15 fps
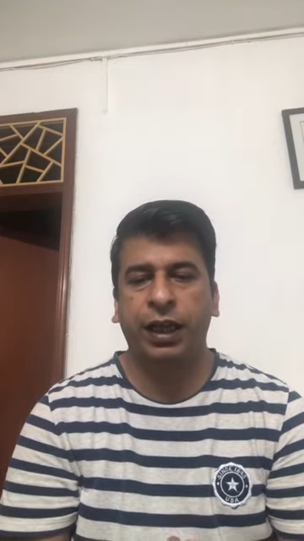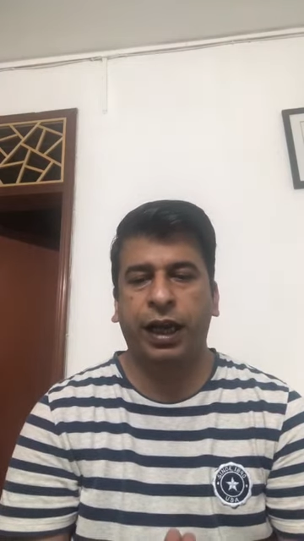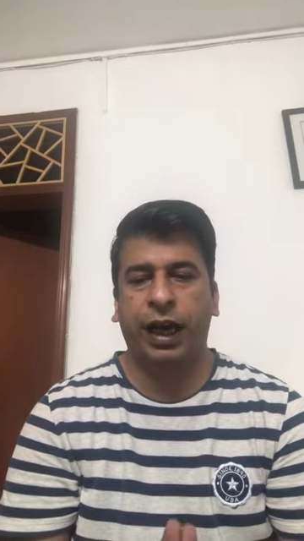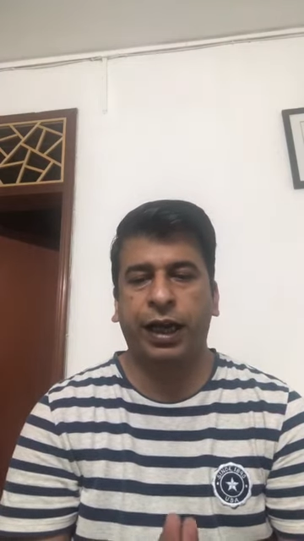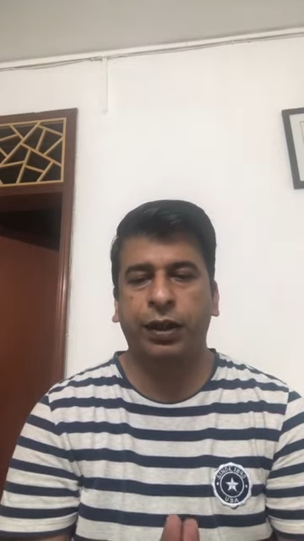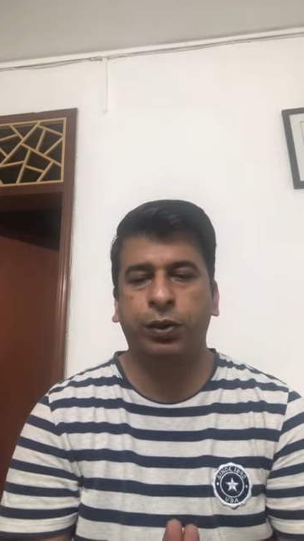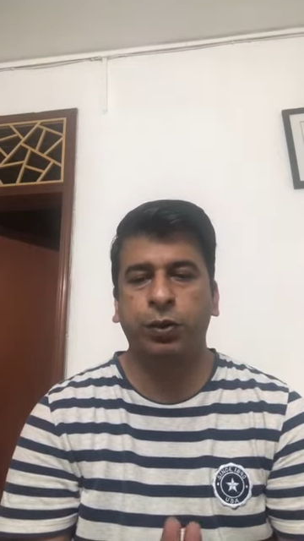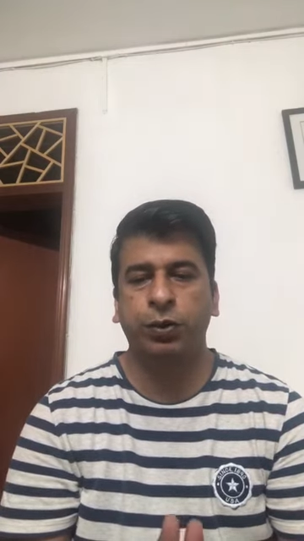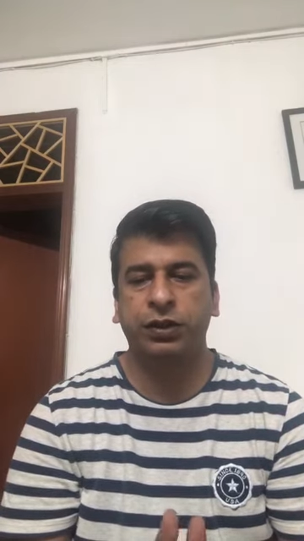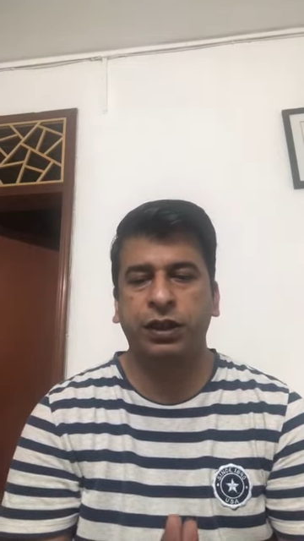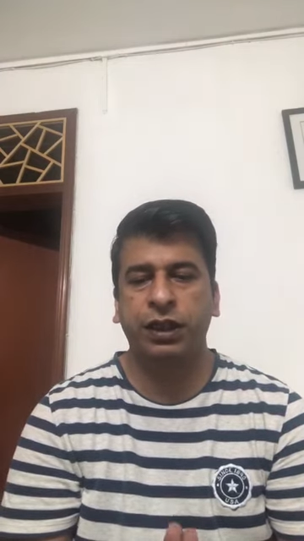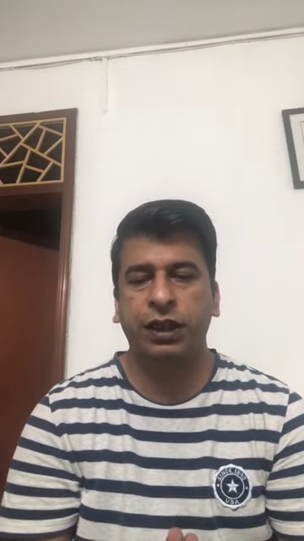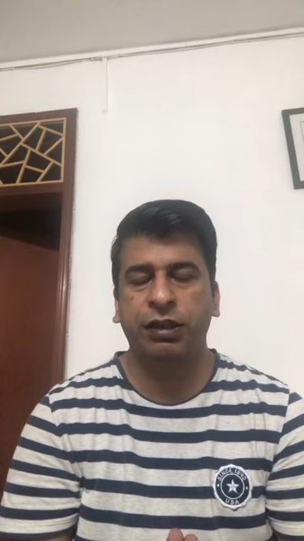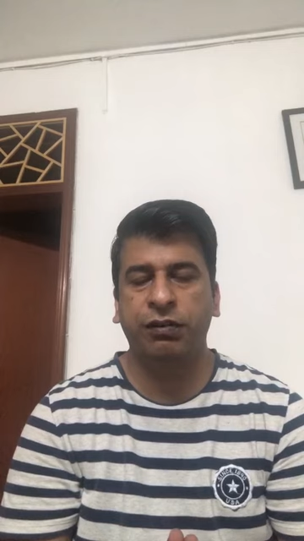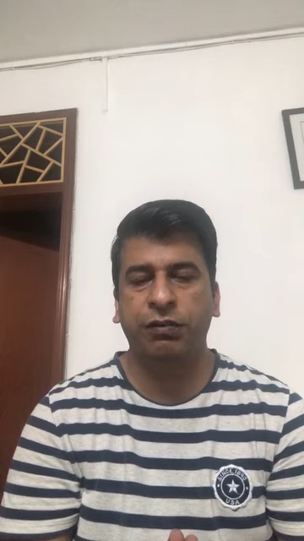and to
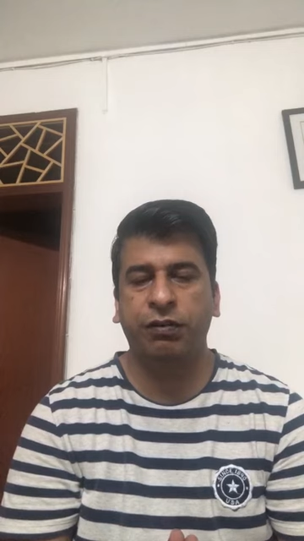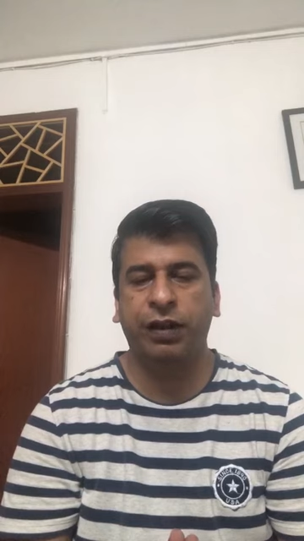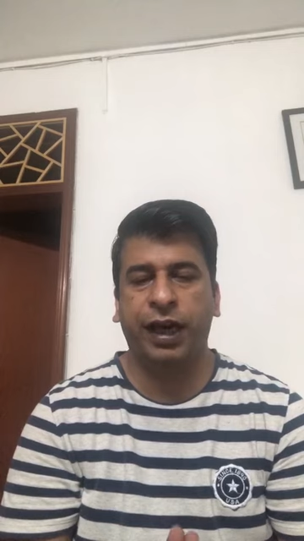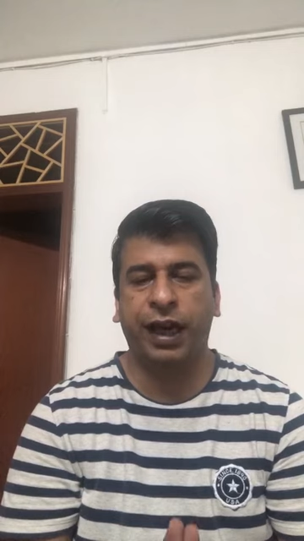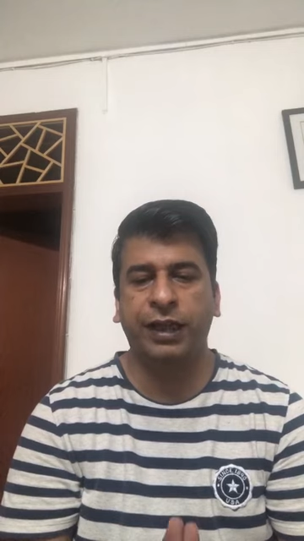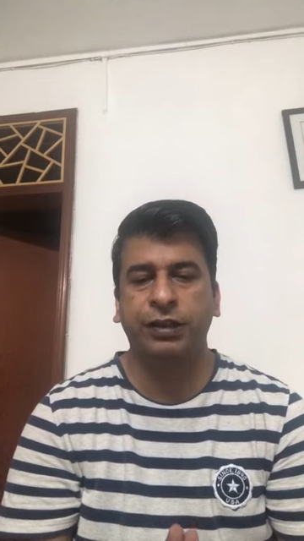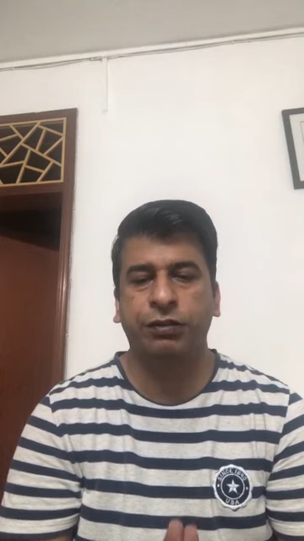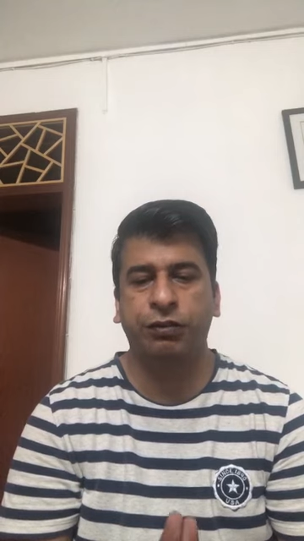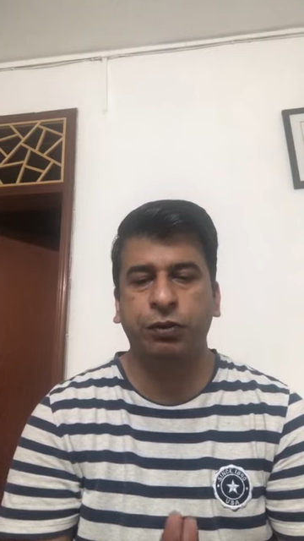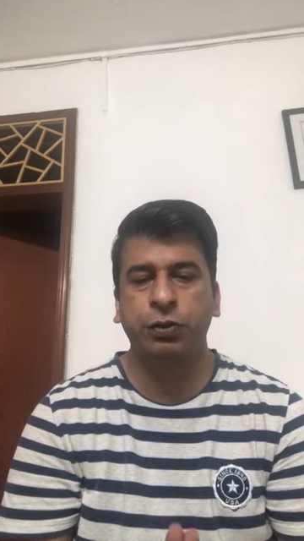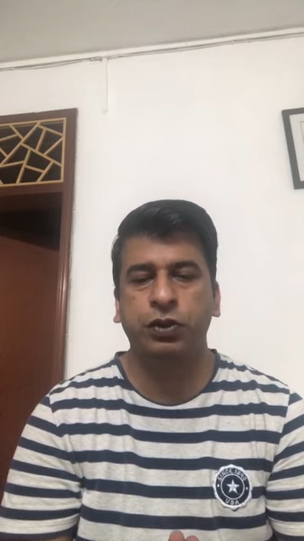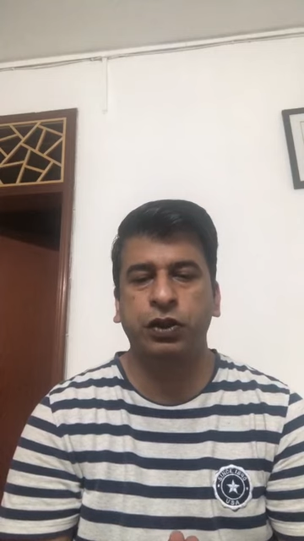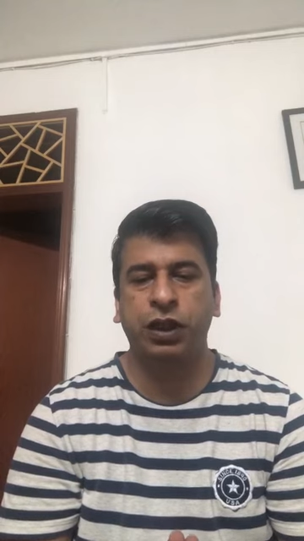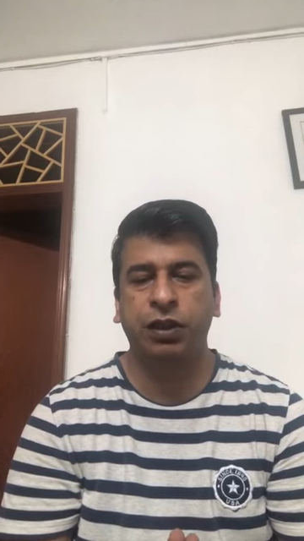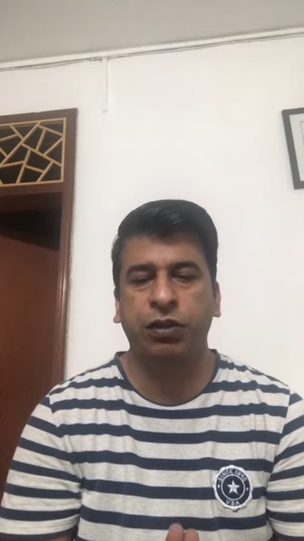serve as
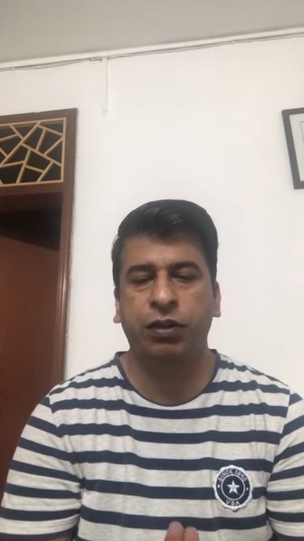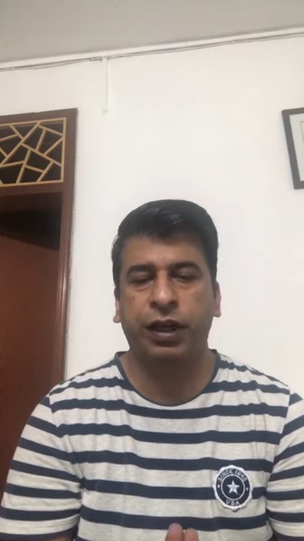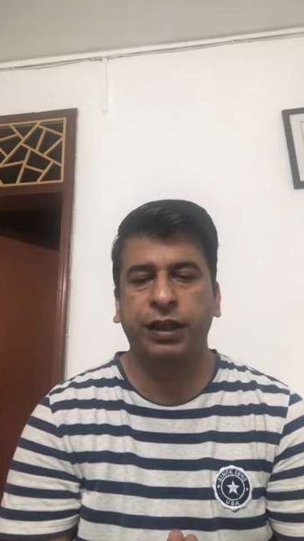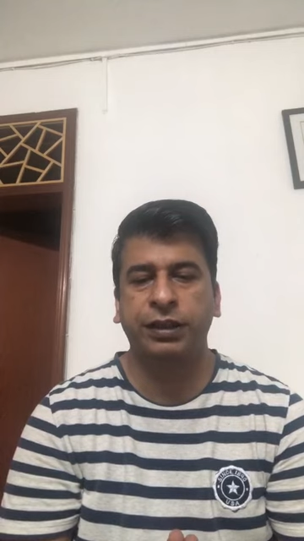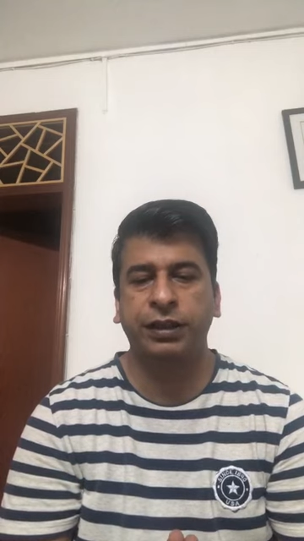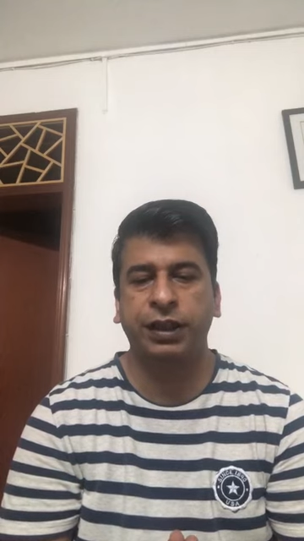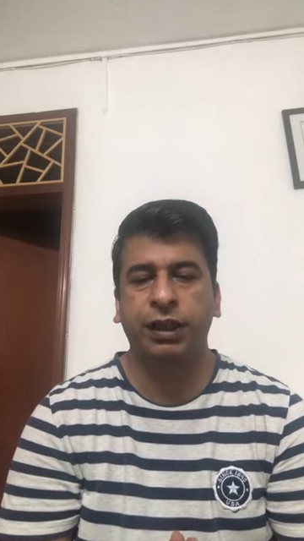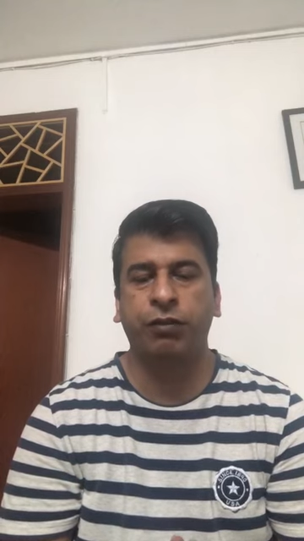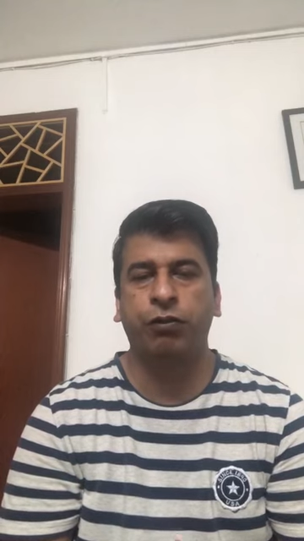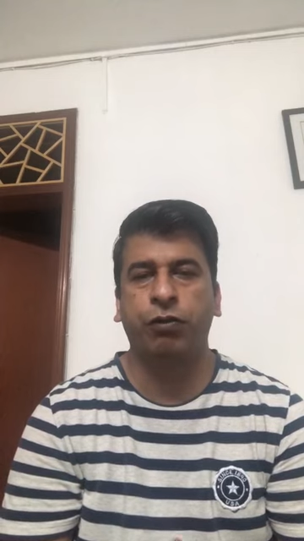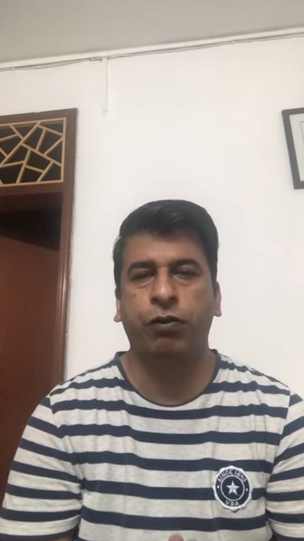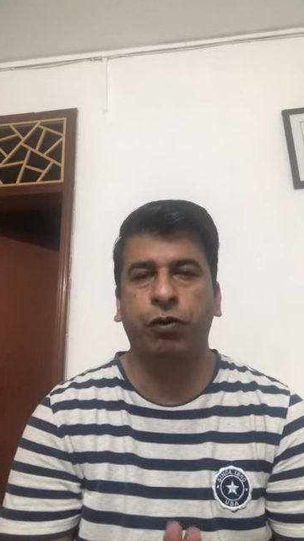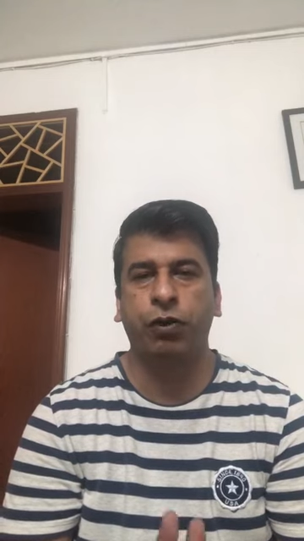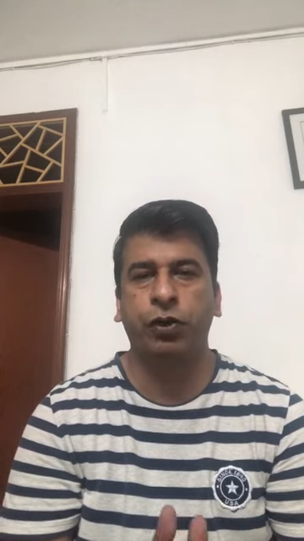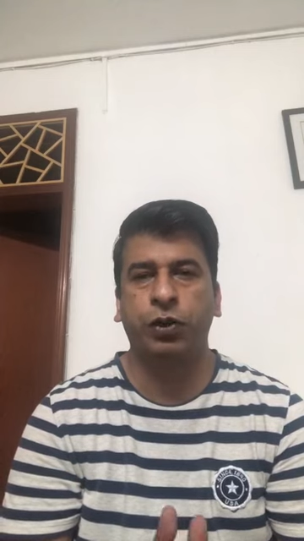future location
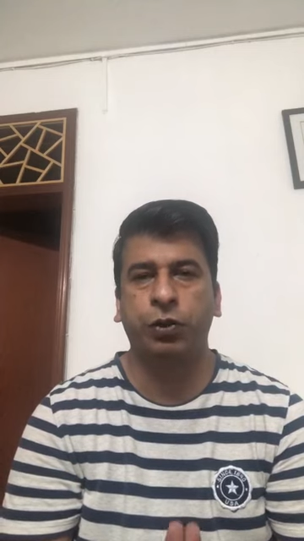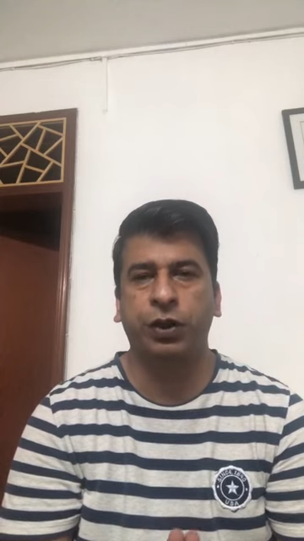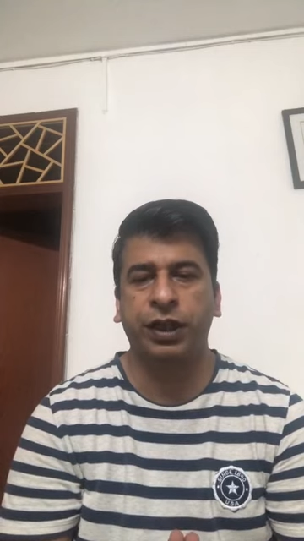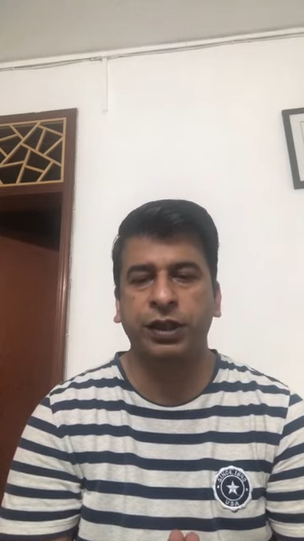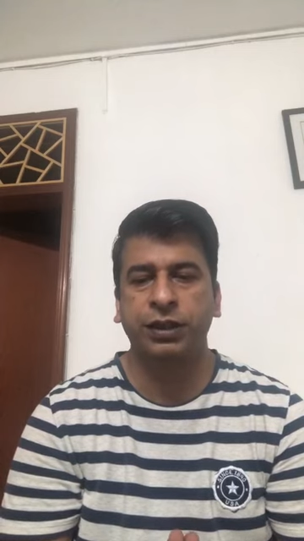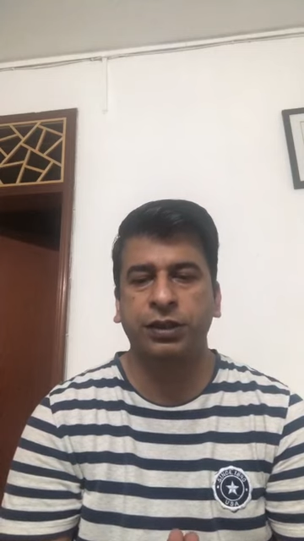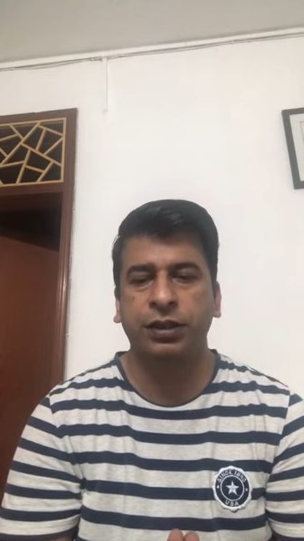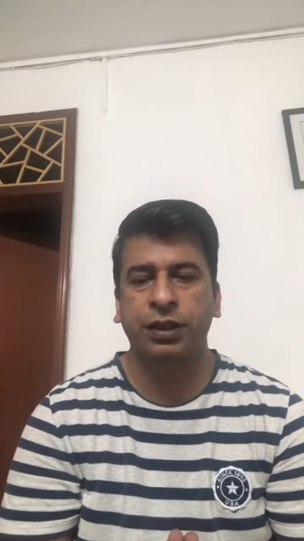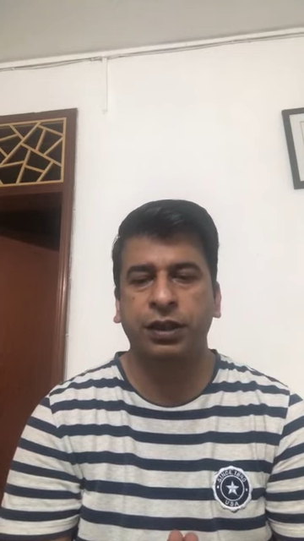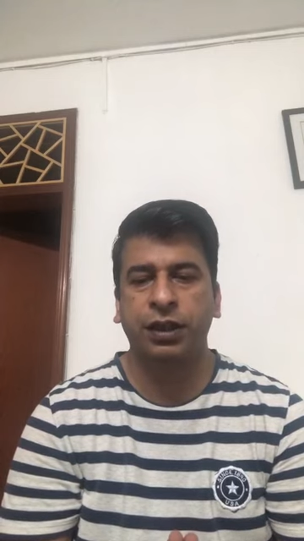for tourist